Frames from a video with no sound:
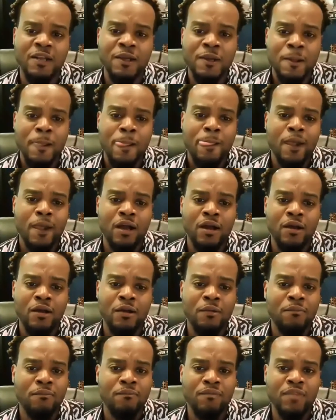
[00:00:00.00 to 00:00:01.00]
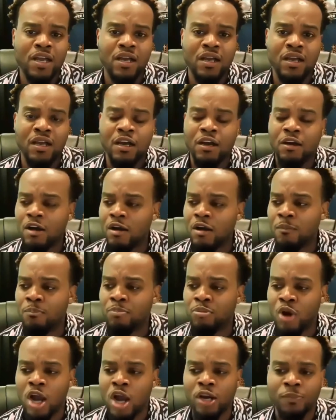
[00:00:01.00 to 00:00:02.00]
um, a, a
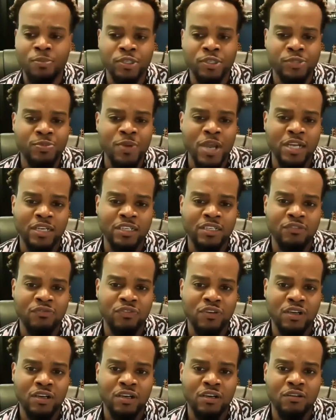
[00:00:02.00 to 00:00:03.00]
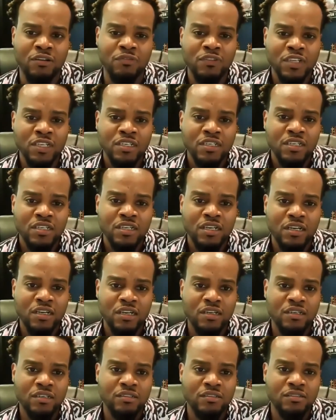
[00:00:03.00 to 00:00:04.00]
broader perspective of
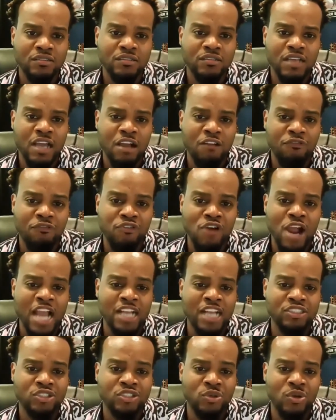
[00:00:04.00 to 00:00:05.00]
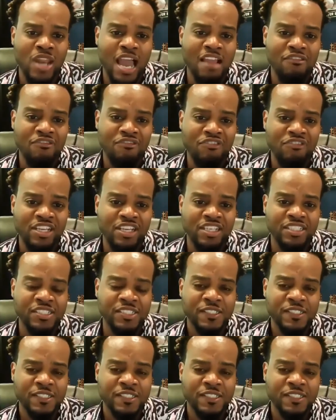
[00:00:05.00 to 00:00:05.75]
uh, how fragile life is